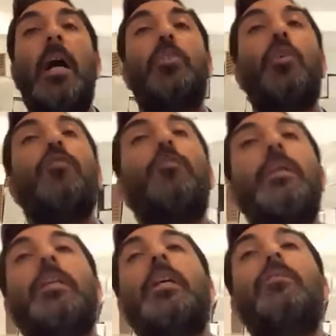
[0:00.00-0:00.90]
Hatov
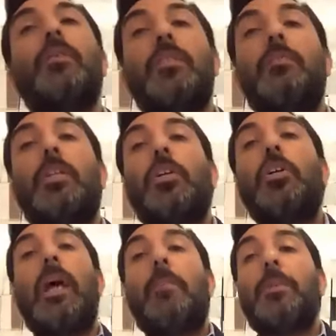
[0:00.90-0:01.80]
Mativ, when something
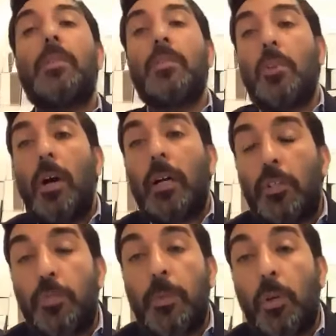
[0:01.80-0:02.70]
good happens to us, oh,
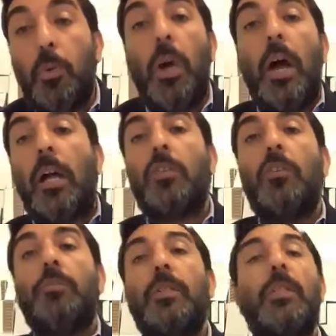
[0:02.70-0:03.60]
Kadosh Baruch
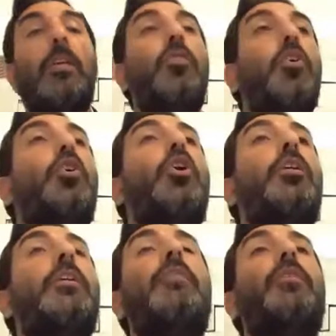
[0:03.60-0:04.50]
Hatov Mativ, you're
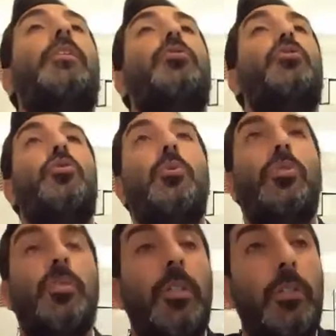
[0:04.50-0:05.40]
good, and everything you do
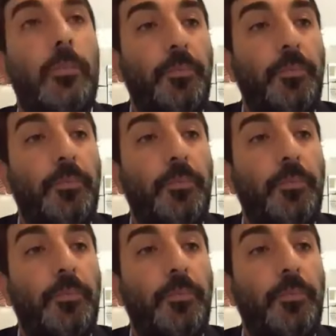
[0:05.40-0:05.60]
is good.